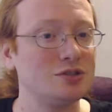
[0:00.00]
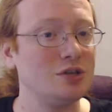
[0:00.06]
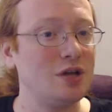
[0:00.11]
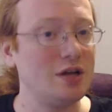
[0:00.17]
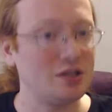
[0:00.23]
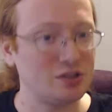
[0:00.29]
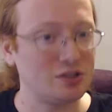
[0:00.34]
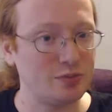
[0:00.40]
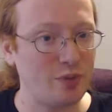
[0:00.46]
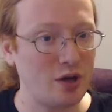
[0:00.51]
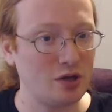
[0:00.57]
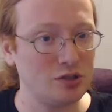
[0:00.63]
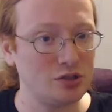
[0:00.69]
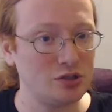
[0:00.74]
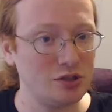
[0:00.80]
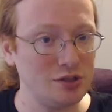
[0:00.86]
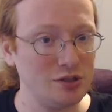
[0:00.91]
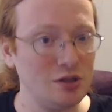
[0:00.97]

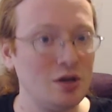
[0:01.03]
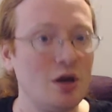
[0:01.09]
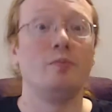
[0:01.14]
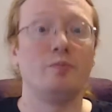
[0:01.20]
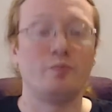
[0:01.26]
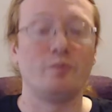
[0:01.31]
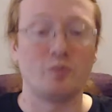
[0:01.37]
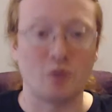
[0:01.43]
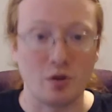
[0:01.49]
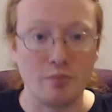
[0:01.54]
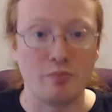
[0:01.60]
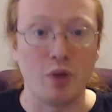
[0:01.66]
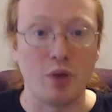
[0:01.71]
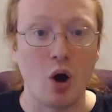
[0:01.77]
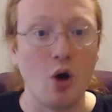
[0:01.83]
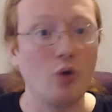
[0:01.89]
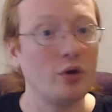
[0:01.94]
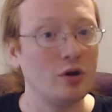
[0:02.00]
expansion
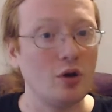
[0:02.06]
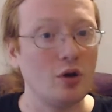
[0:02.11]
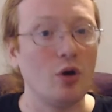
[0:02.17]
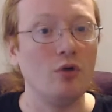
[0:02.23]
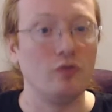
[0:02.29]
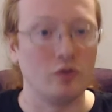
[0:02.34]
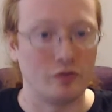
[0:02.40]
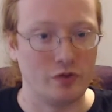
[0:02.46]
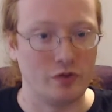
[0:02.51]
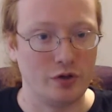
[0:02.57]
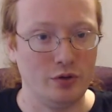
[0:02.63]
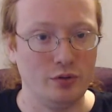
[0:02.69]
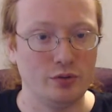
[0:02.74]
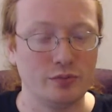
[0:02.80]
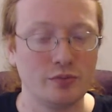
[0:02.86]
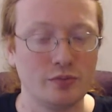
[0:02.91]
component overview.